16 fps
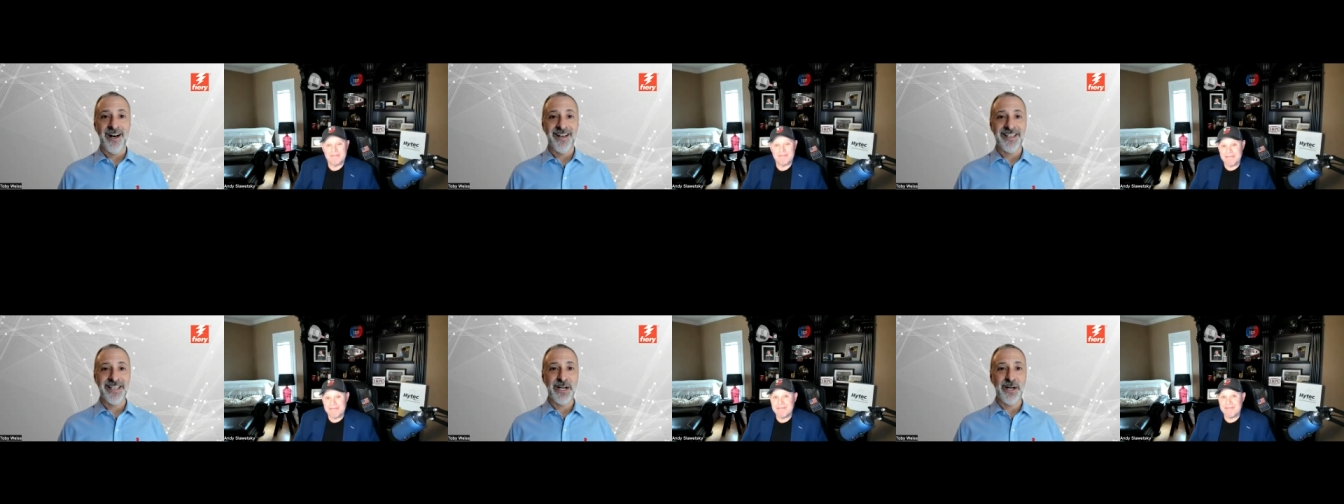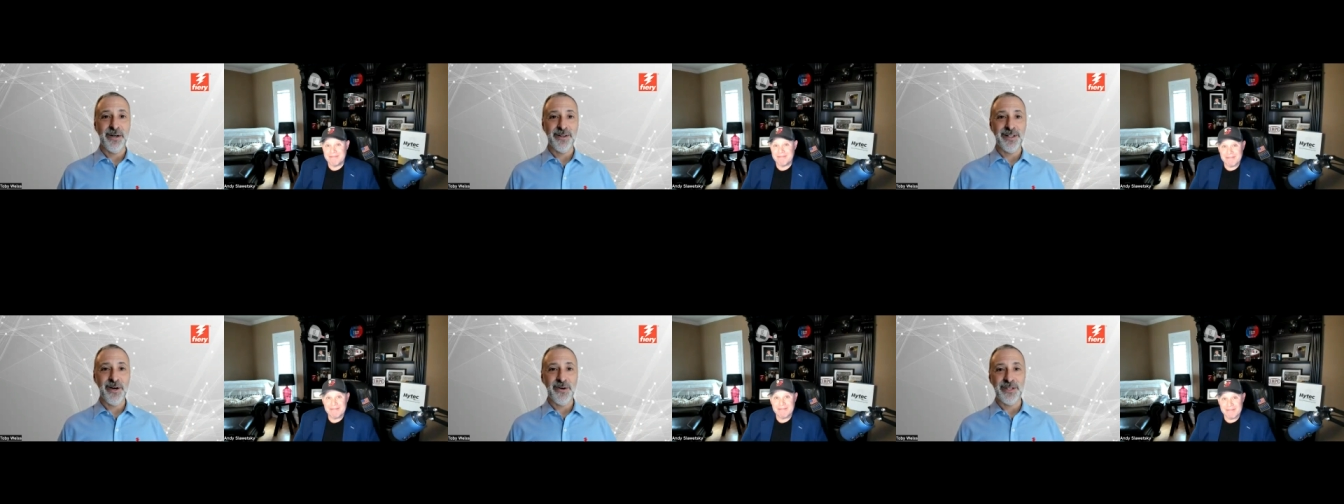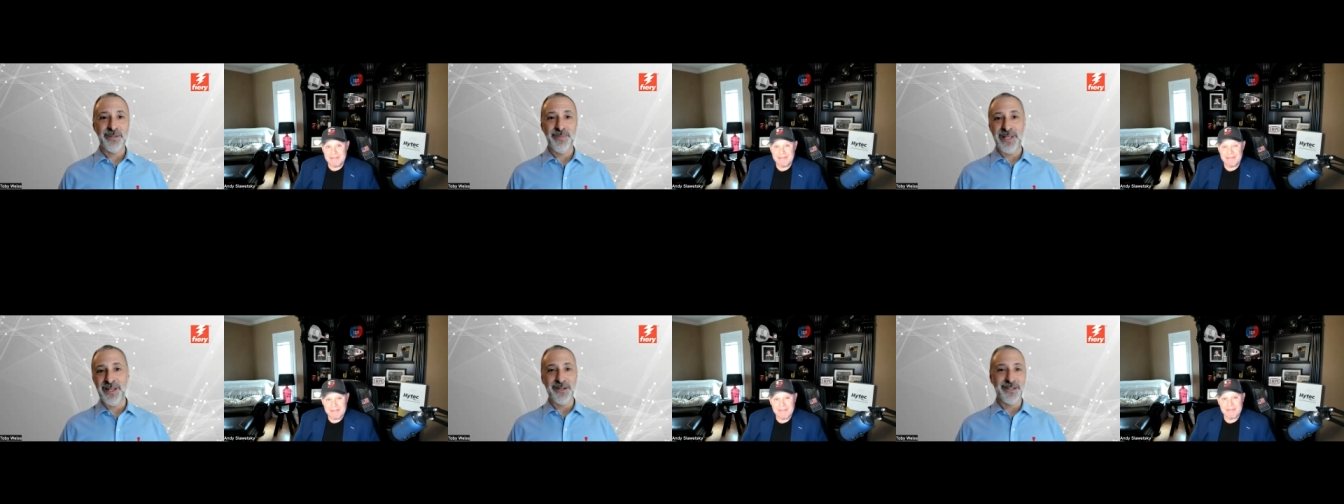You know, there'll always be
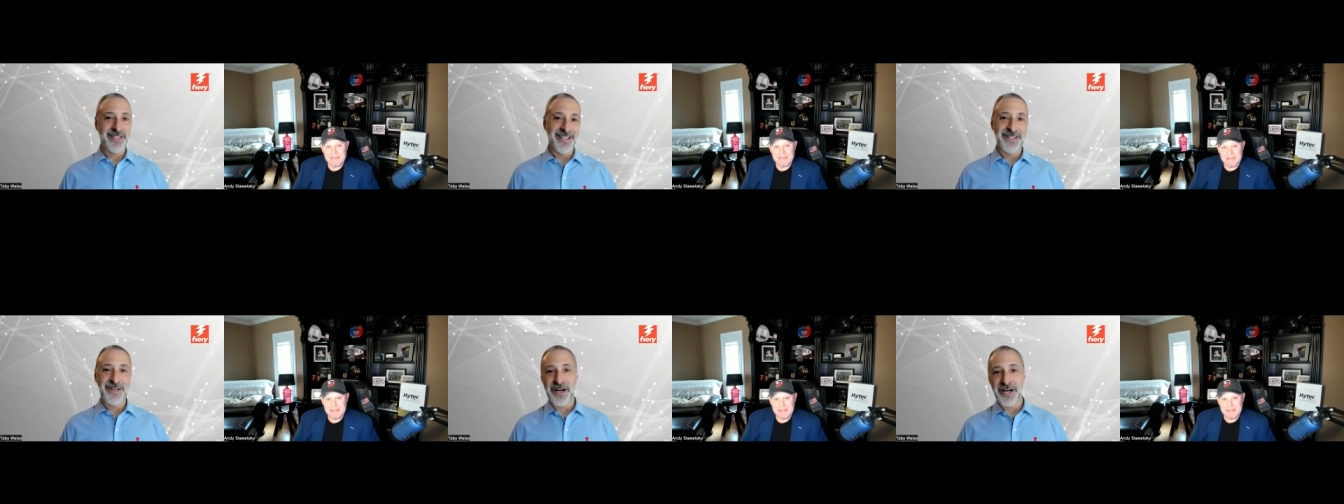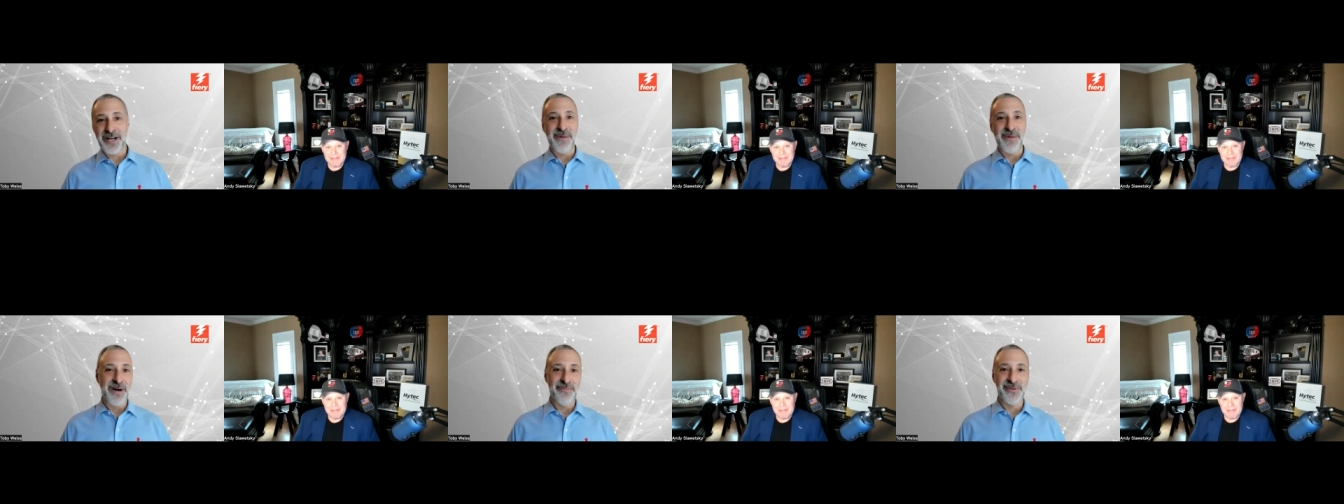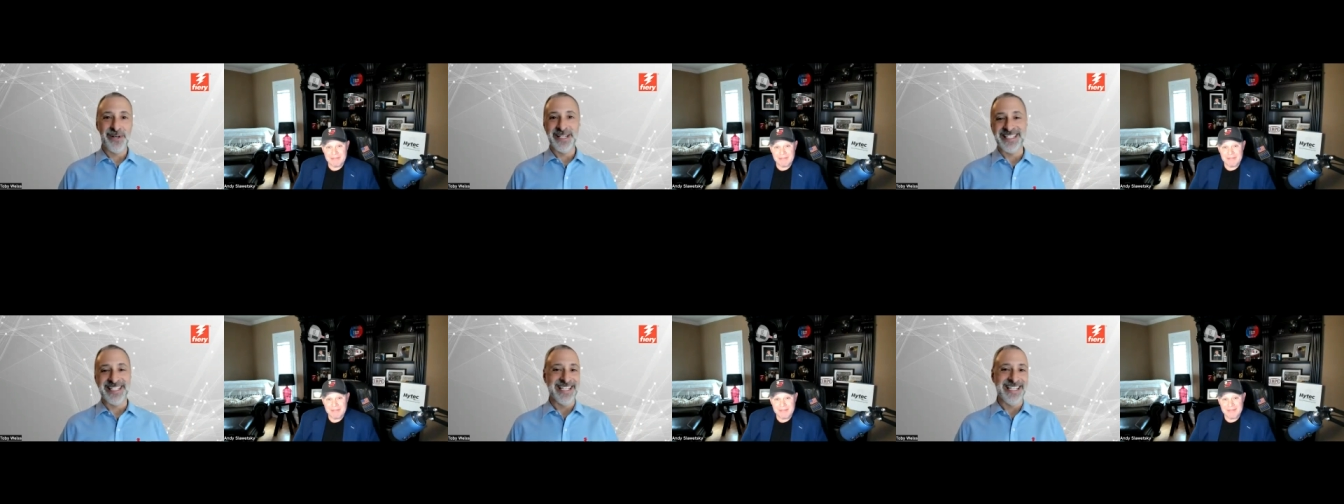those that talk about
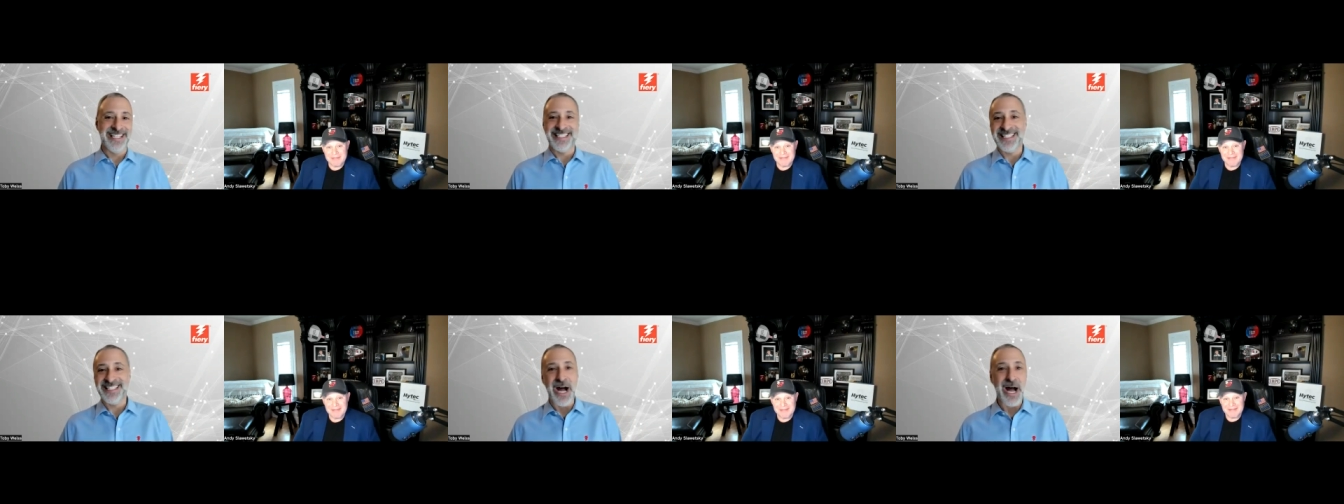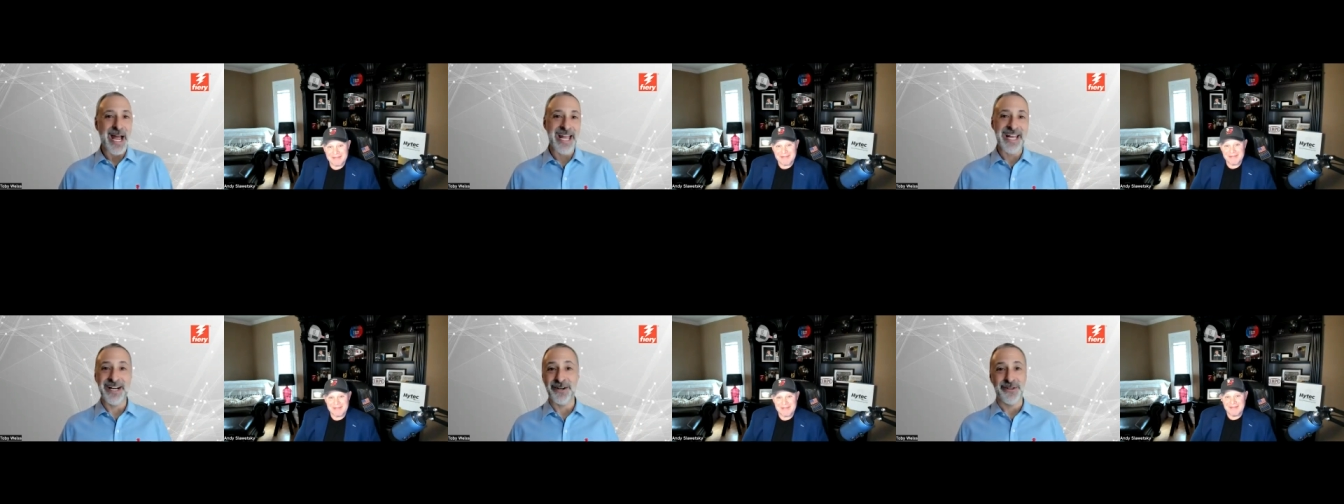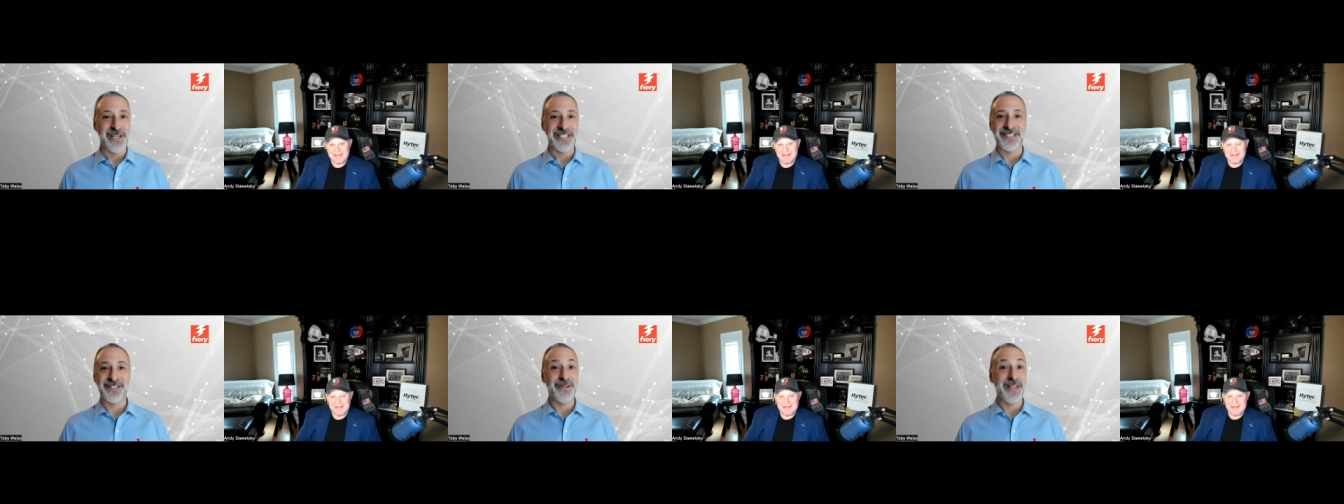print is dying or
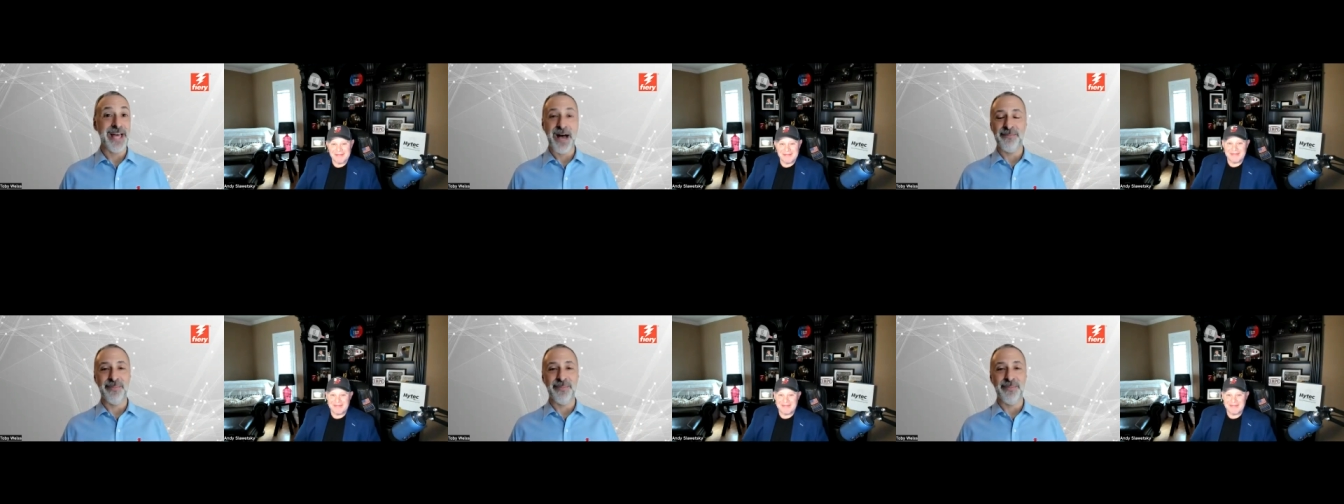this or that,